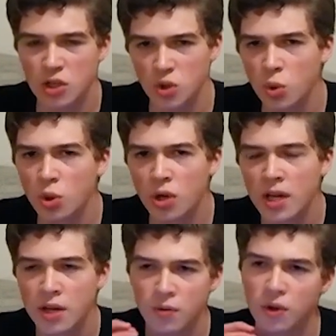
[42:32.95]
or
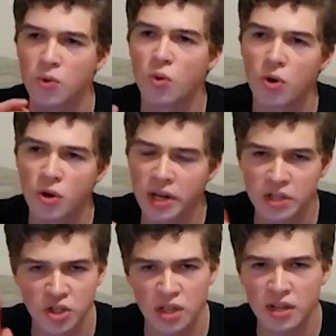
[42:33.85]
record
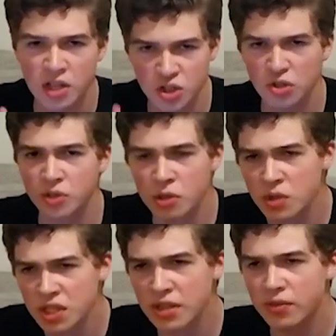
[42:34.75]
additional new
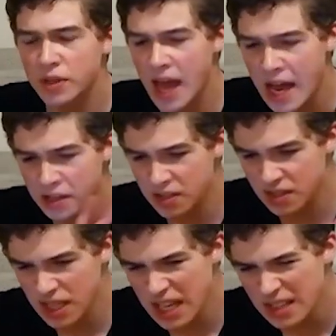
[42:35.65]
stuff or the added
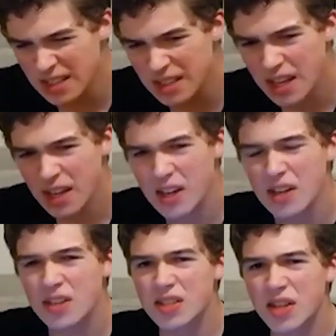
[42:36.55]
scenes.
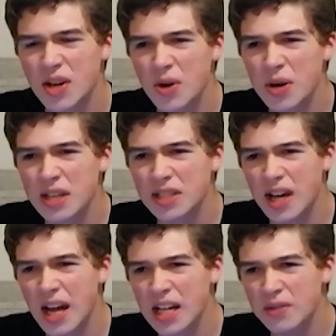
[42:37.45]
So it's
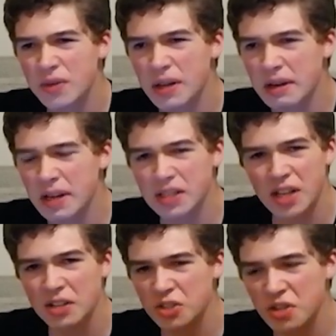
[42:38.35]
kind of a
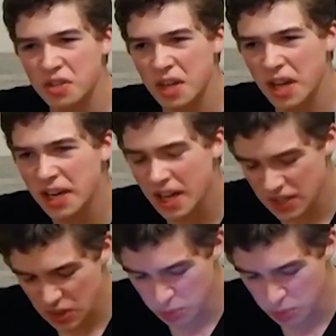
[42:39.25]
touchy thing, I guess,